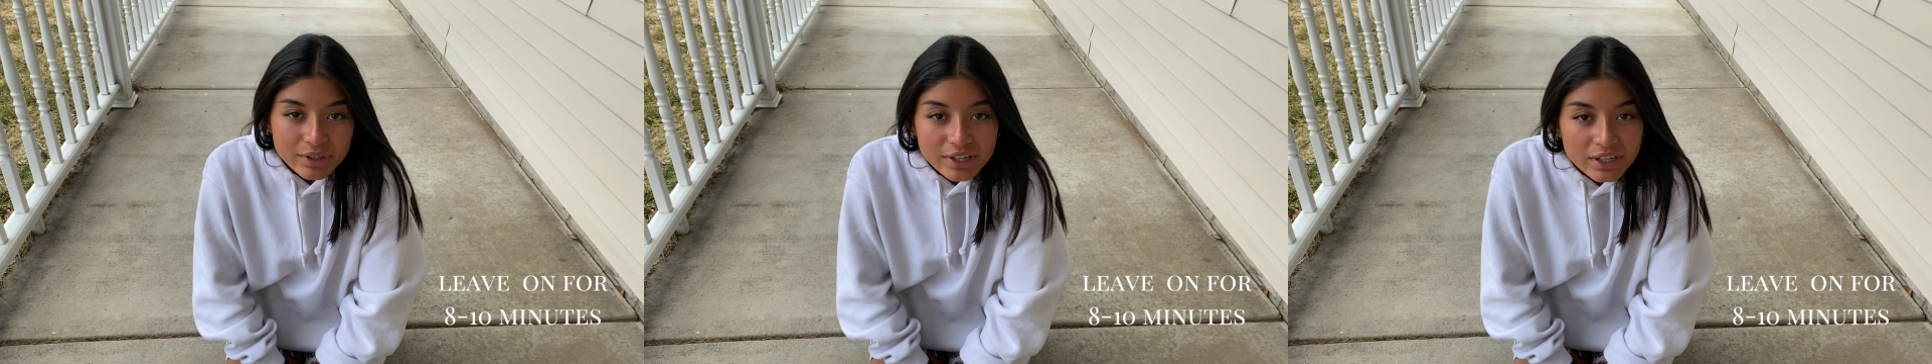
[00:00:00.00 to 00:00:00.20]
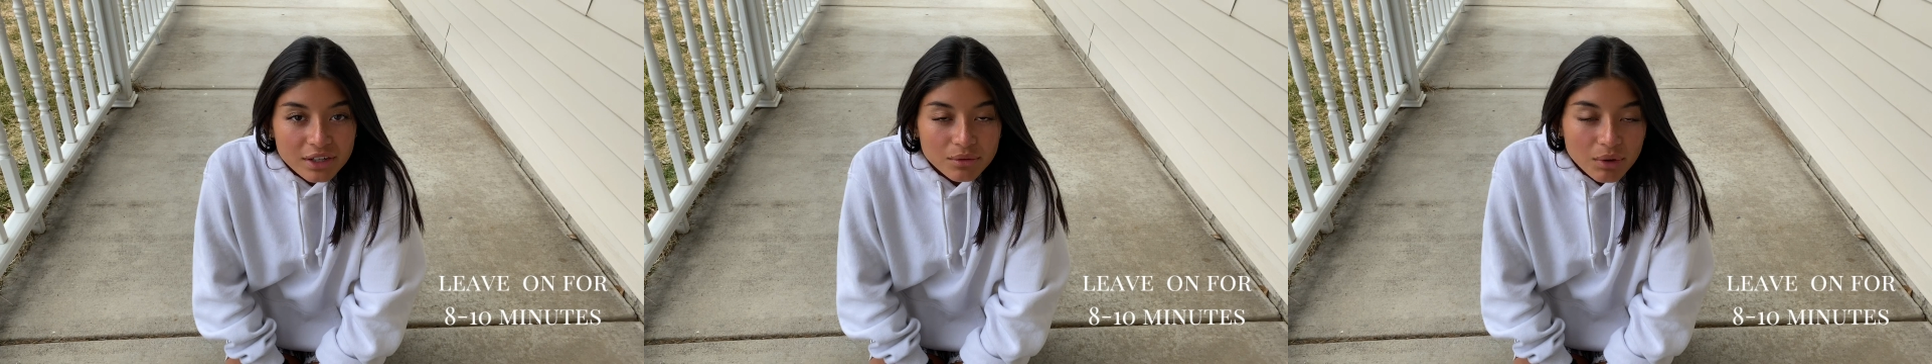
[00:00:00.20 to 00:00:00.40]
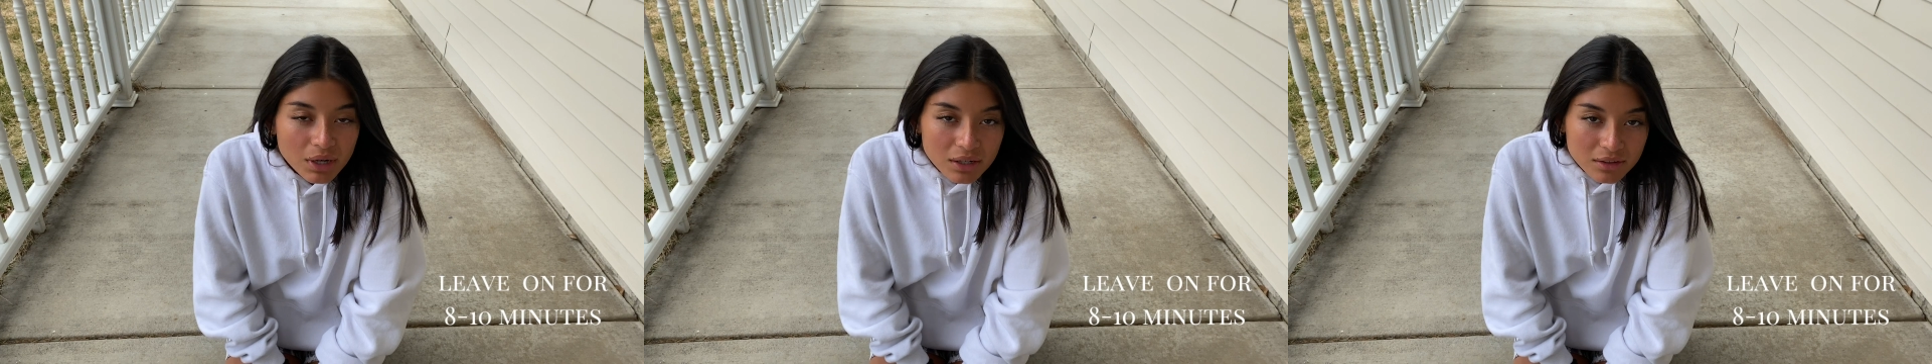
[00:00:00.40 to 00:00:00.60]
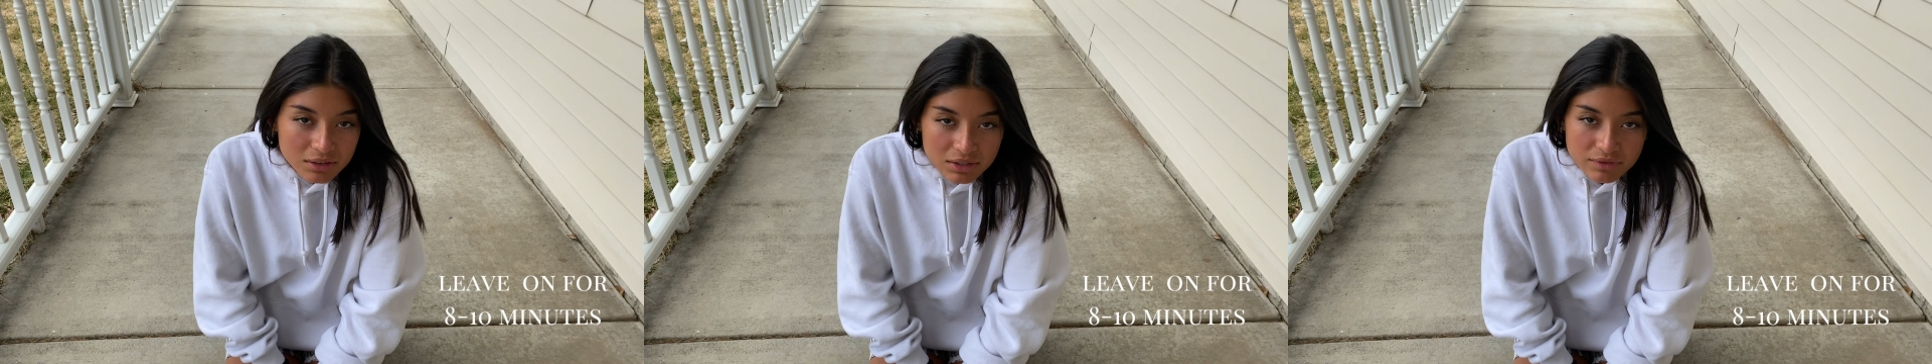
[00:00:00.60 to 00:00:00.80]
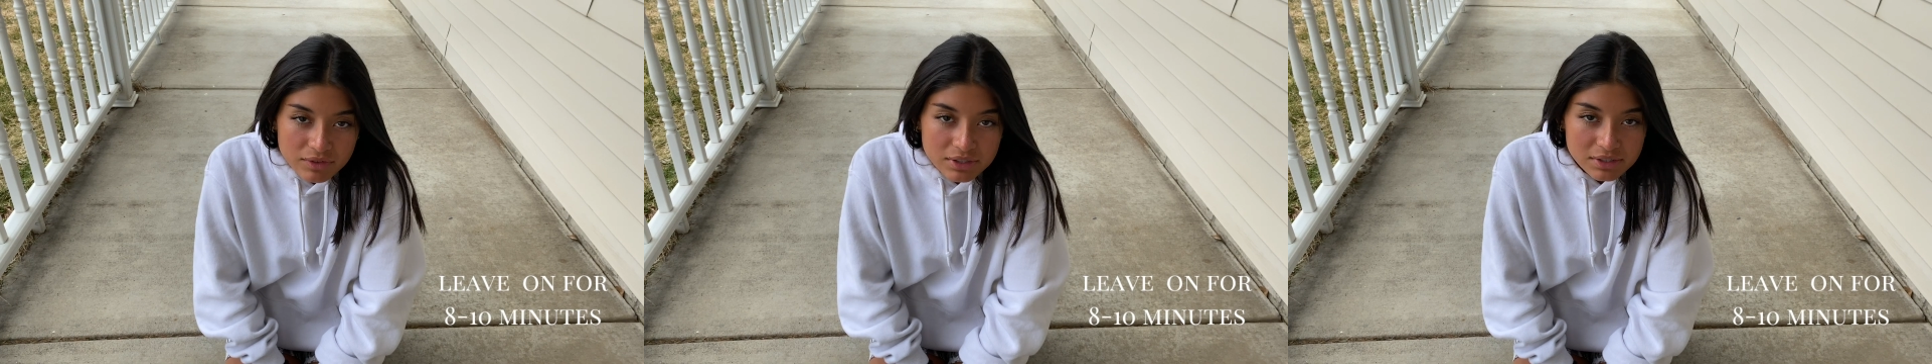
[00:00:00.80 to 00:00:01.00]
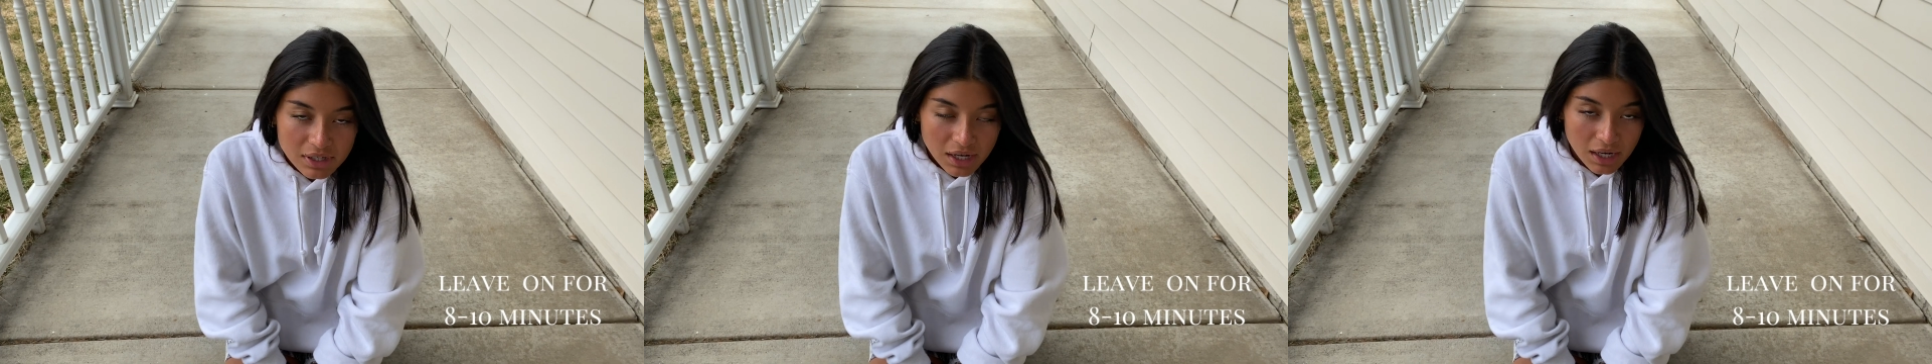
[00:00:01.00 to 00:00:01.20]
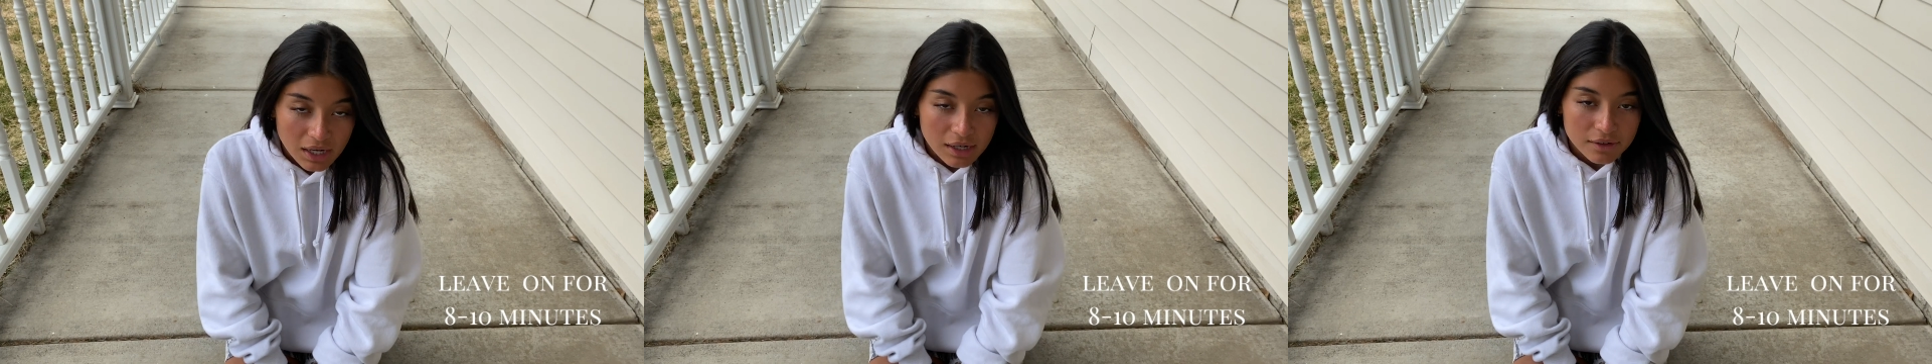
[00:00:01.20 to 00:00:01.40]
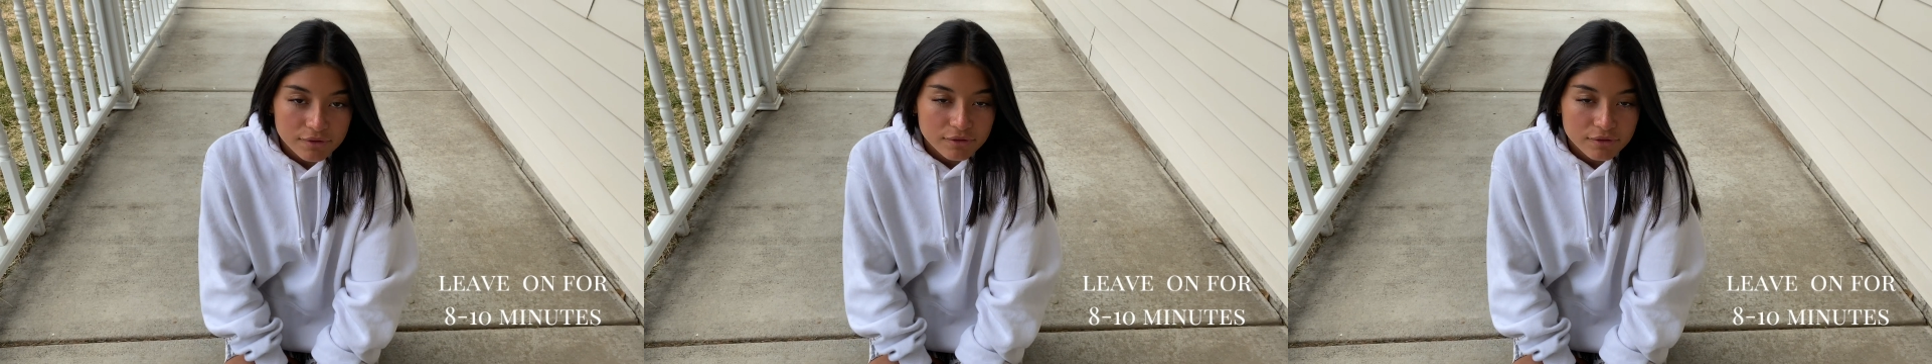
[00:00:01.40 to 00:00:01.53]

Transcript: going to want to leave this on